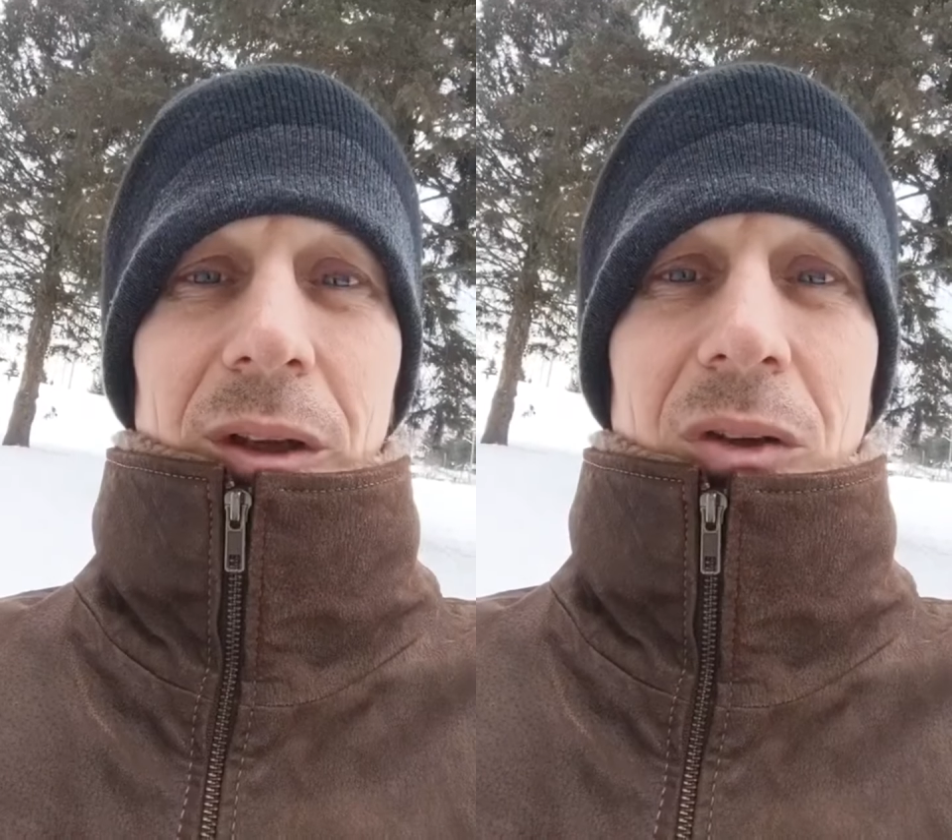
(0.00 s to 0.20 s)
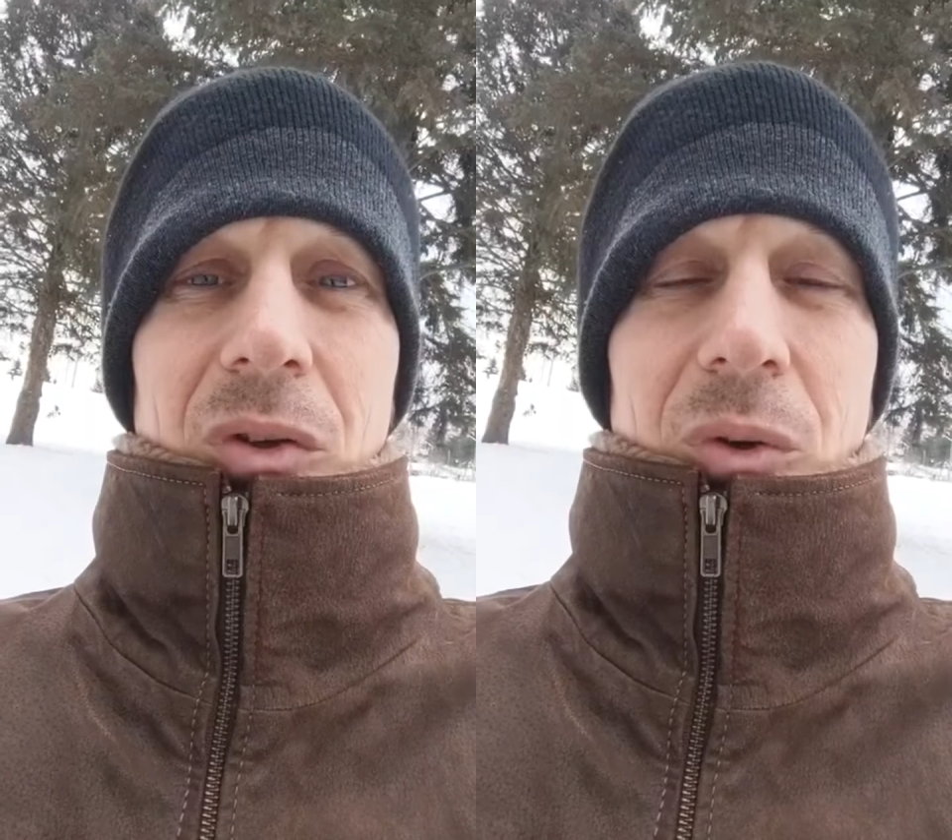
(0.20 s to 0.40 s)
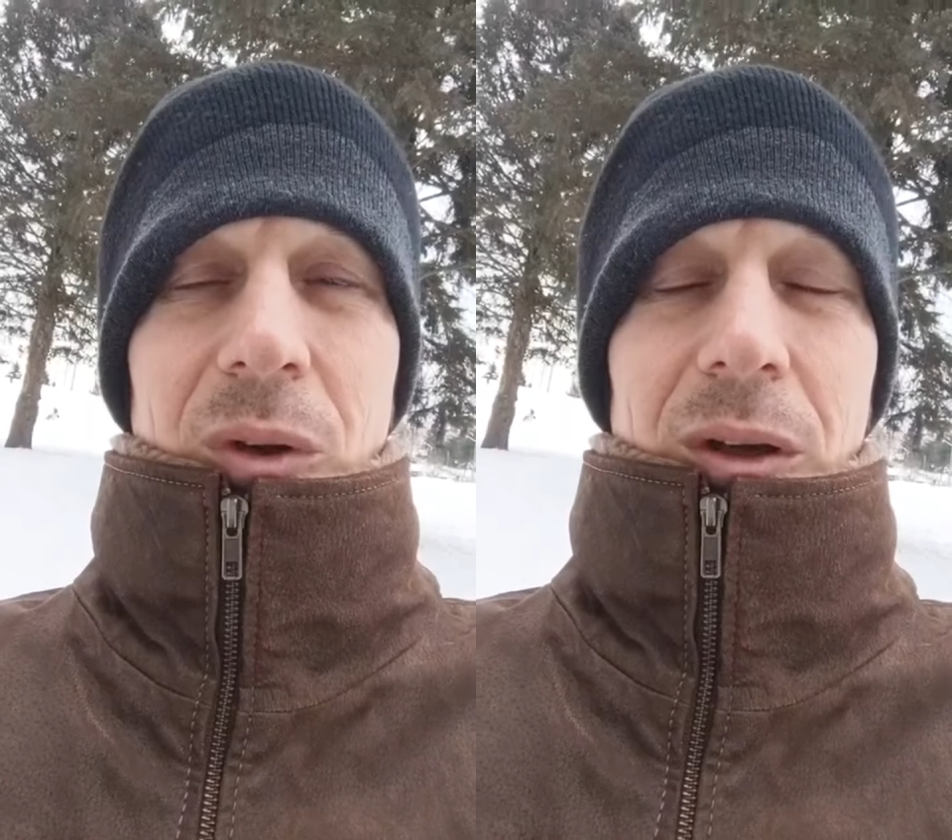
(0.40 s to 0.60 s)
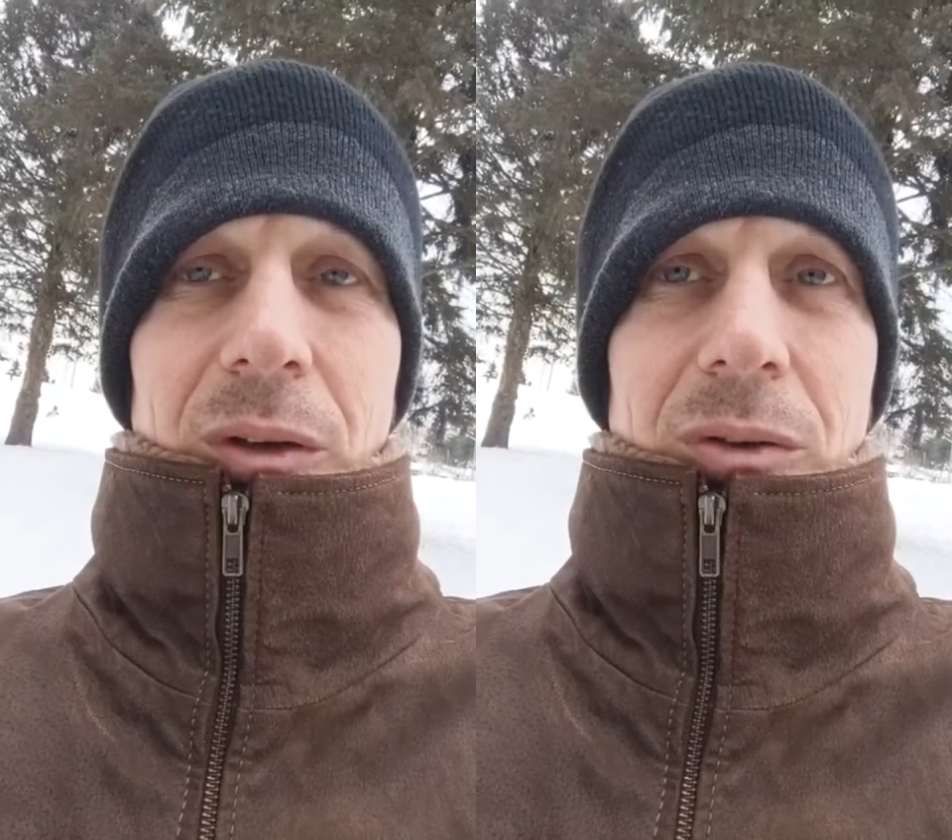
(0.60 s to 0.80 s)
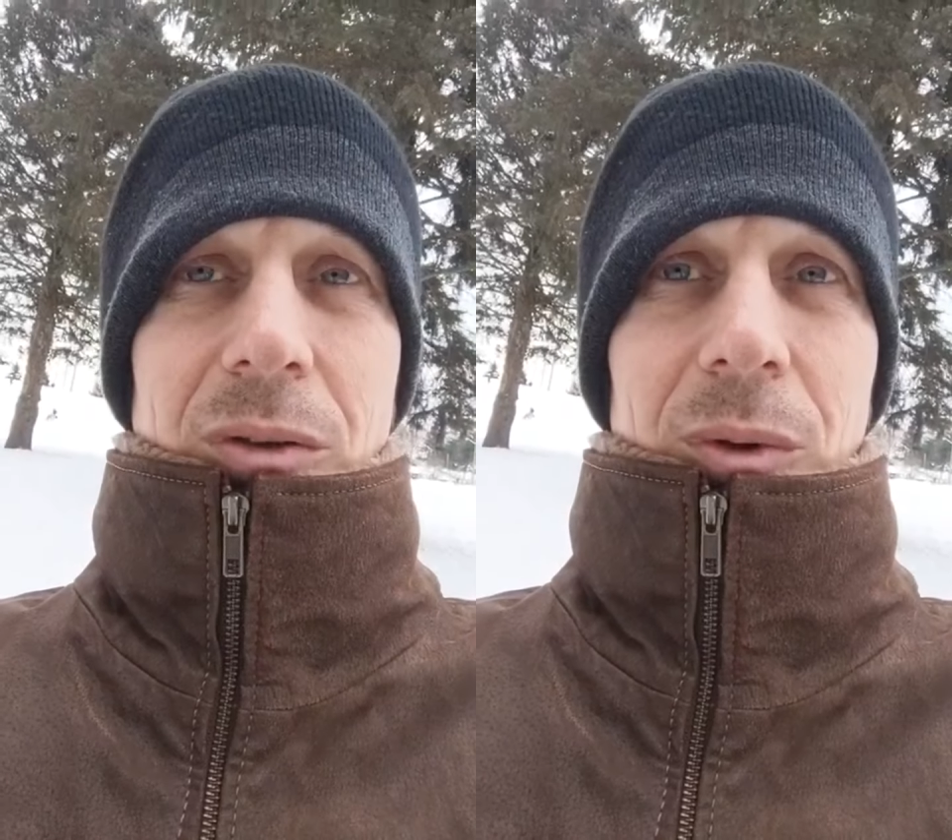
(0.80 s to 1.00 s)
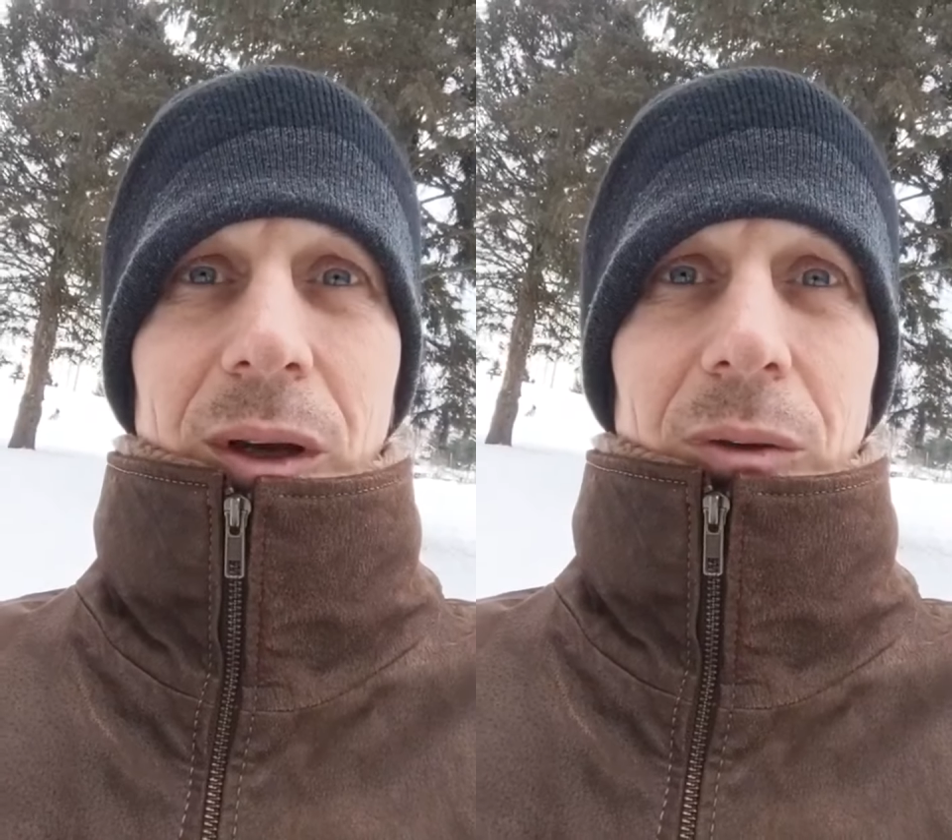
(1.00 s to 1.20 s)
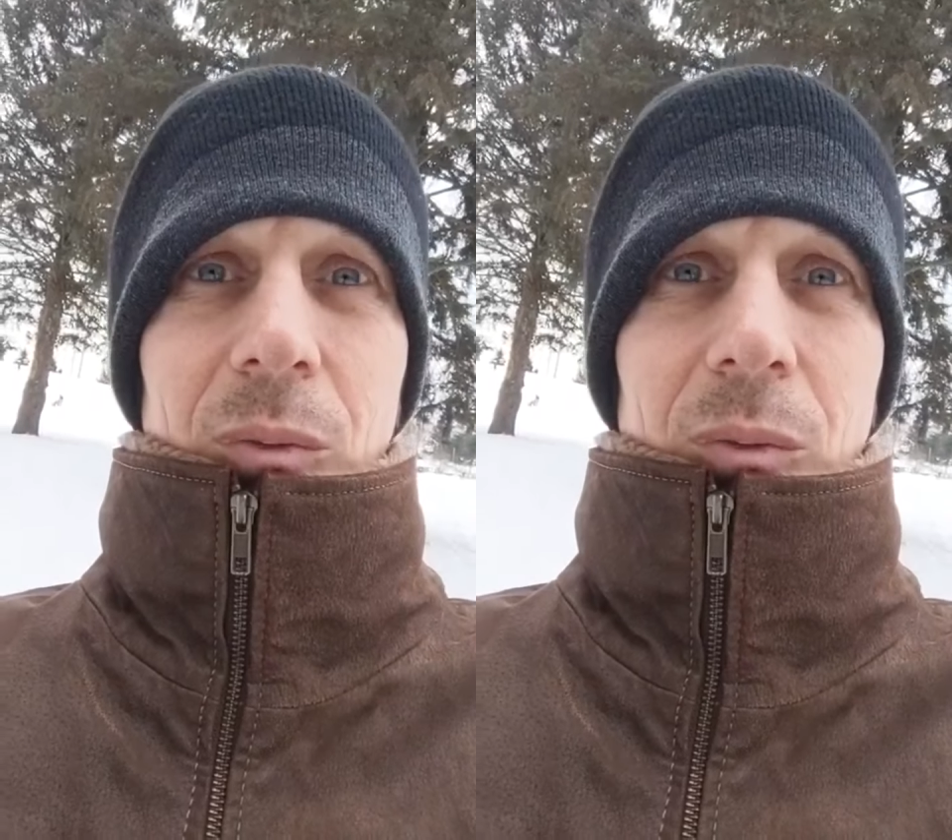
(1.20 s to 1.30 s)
in 2 years, right?